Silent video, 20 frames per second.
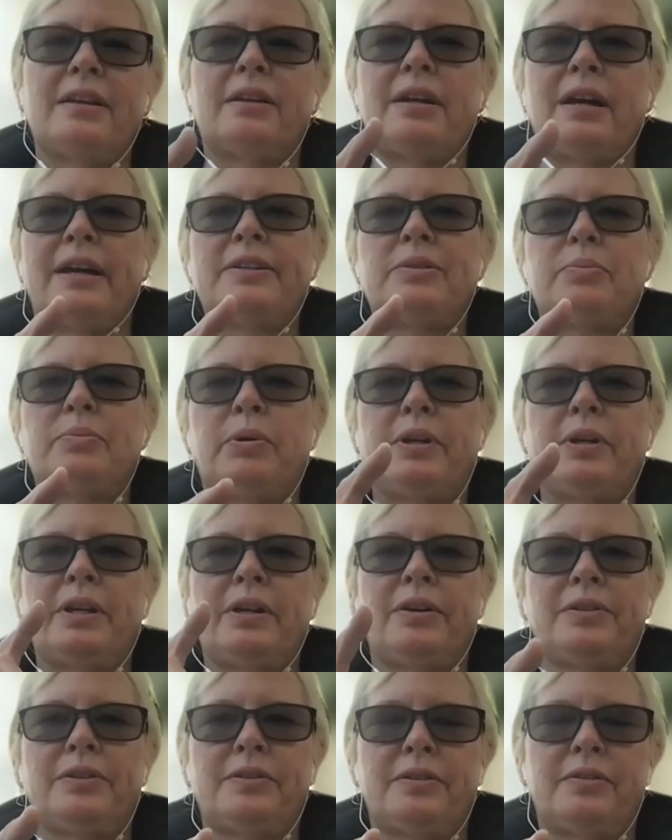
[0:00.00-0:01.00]
Kai's point
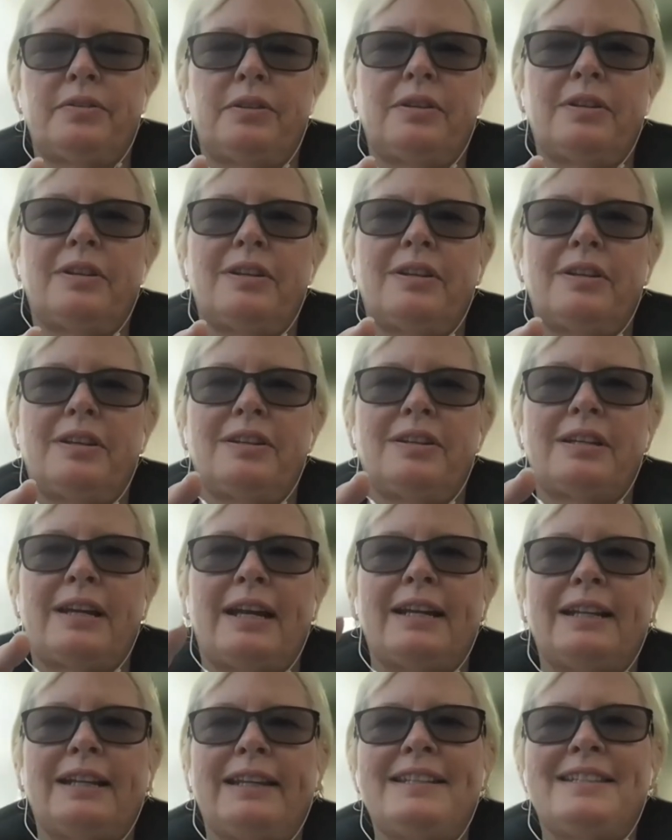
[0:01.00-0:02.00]
also, it
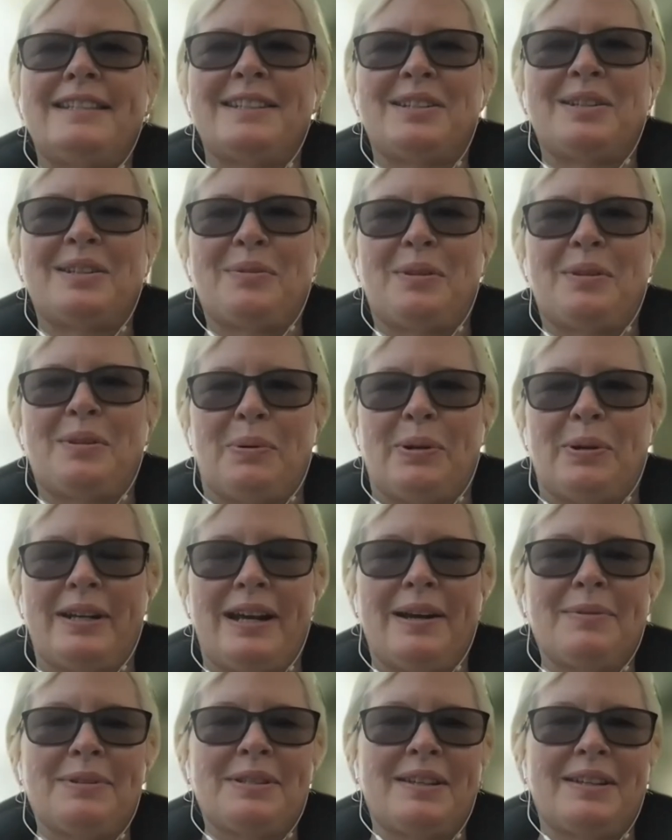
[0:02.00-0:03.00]
kind of leads into the point
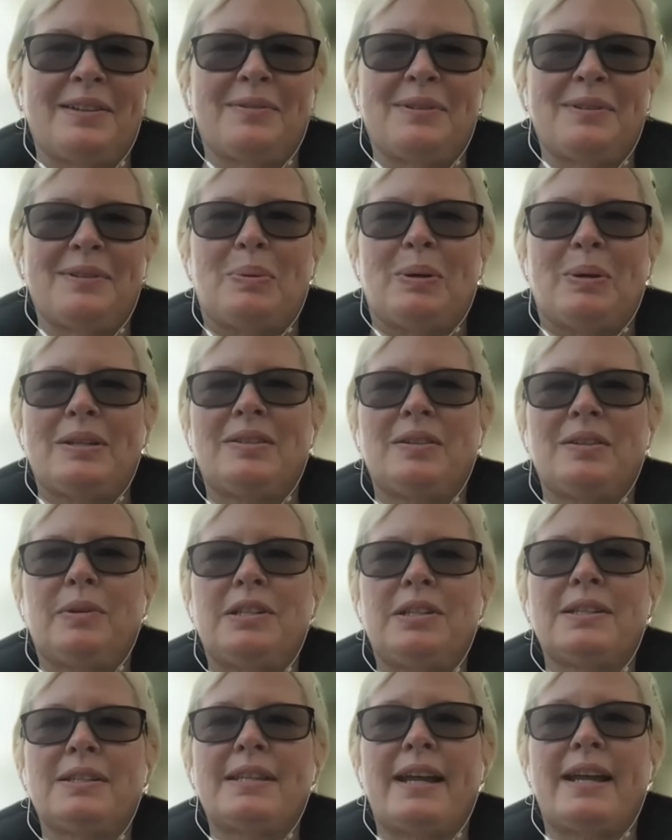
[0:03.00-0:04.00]
I was going to respond to,
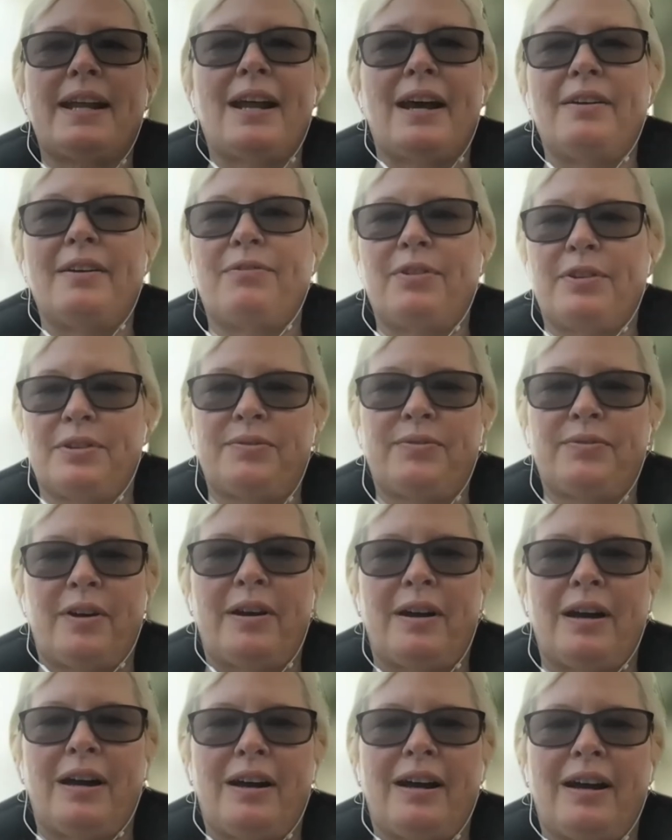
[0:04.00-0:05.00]
which is that, first of
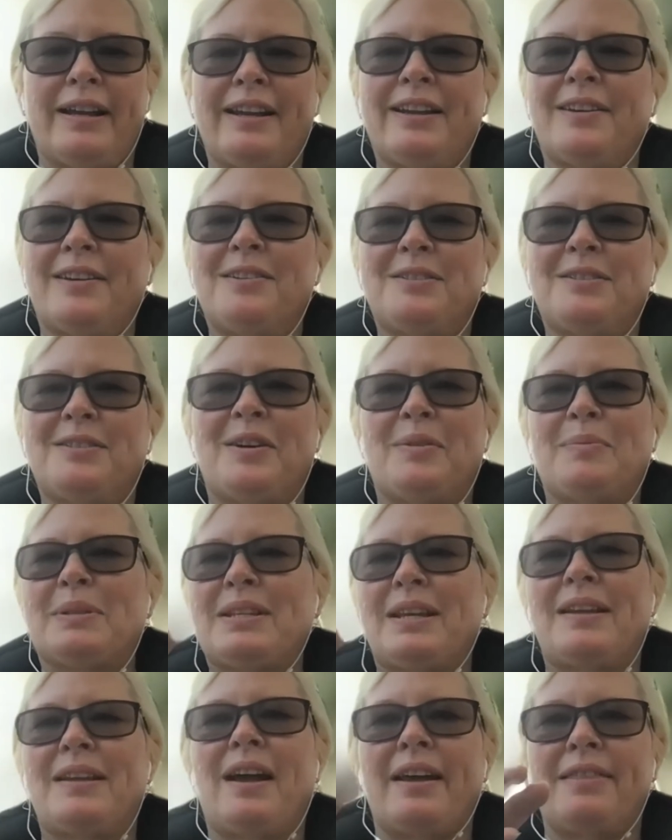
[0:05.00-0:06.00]
all, I hear you, Thomas.
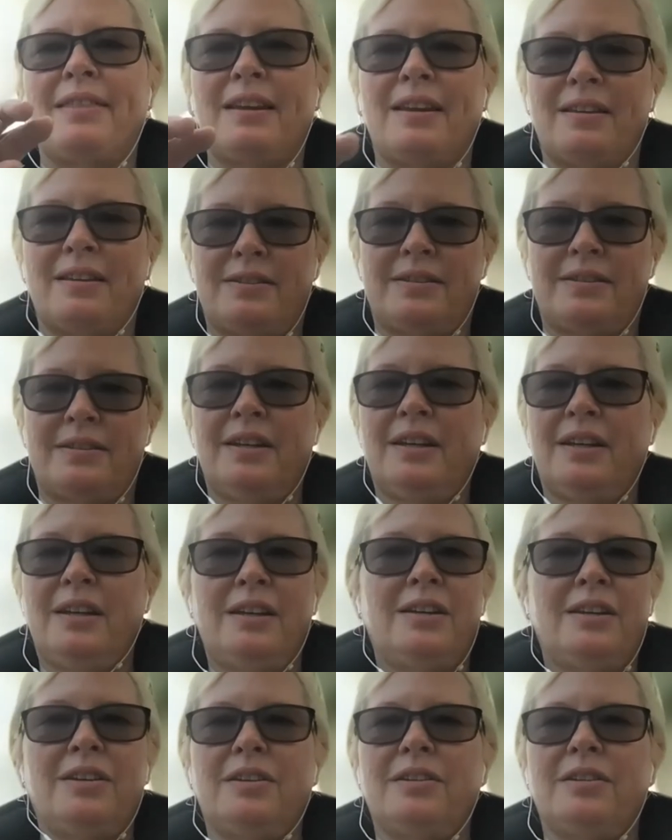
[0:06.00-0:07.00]
I think
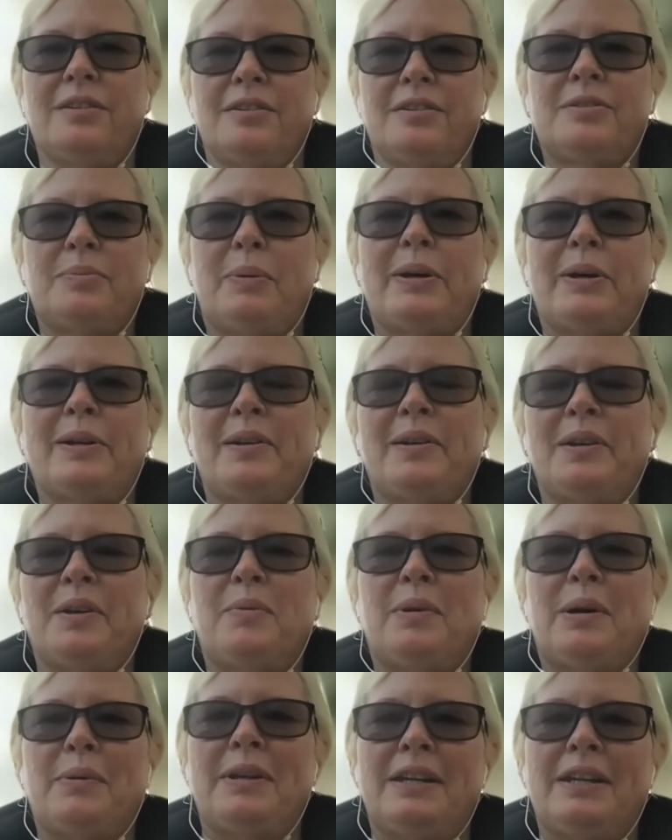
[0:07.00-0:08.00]
you're spot on
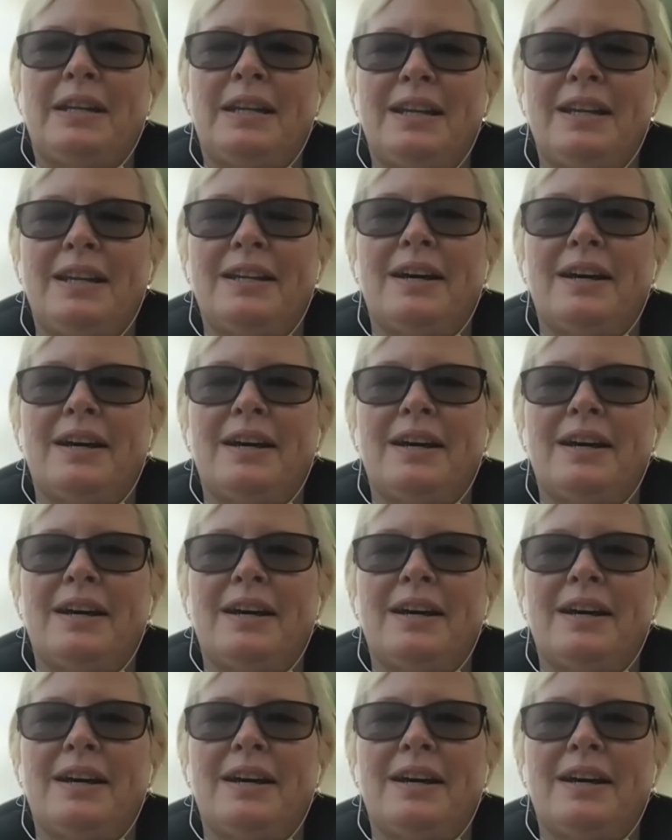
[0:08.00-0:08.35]
what we need.